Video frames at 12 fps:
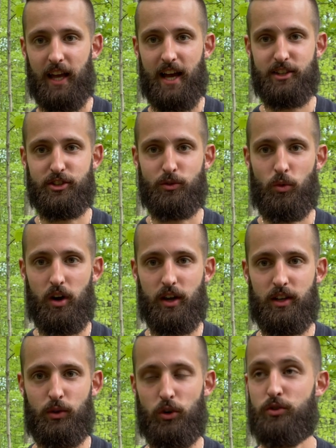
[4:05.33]
as they're walking
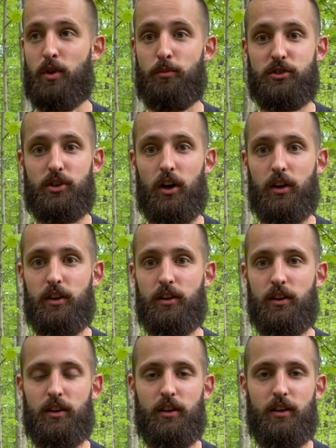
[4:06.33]
towards me, I'm just talking.
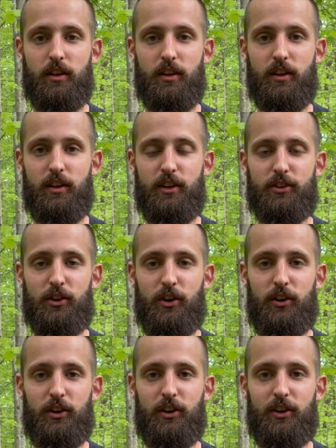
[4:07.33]

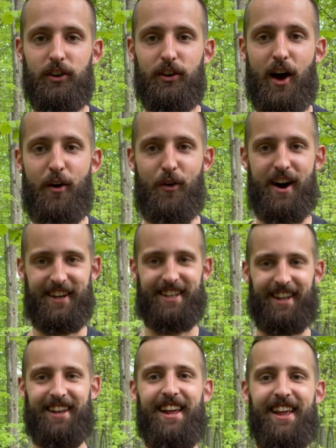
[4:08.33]
So
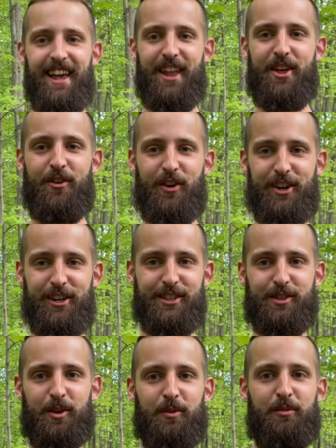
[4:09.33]
I didn't want to
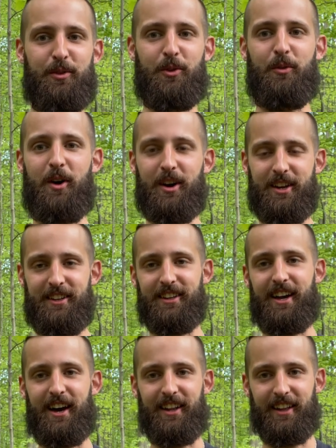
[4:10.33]
disturb their walk and they
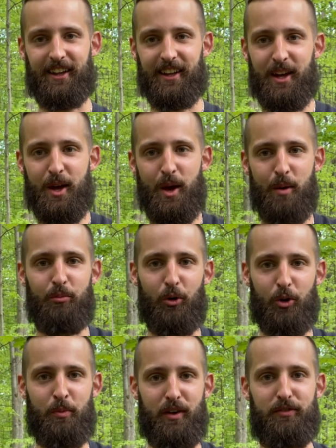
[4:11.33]
kind of like
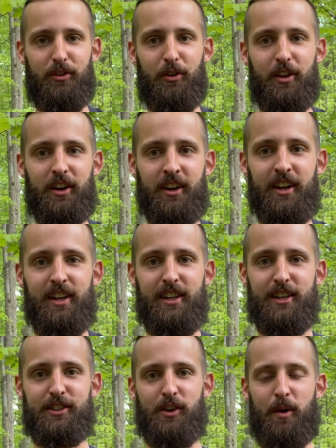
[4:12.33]
broke my flow there.
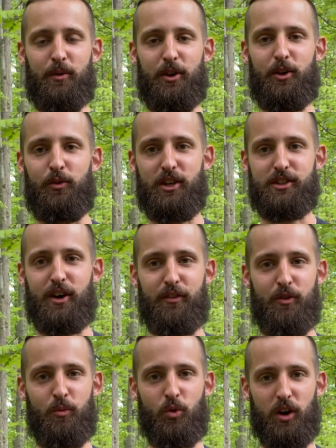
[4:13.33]
So I'm going to restart
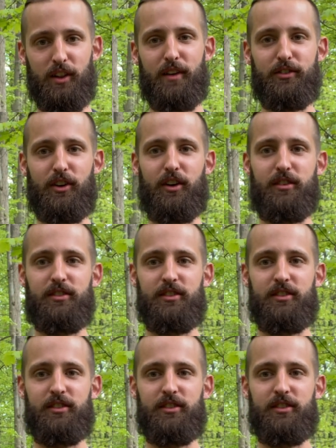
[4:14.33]
from where I left off.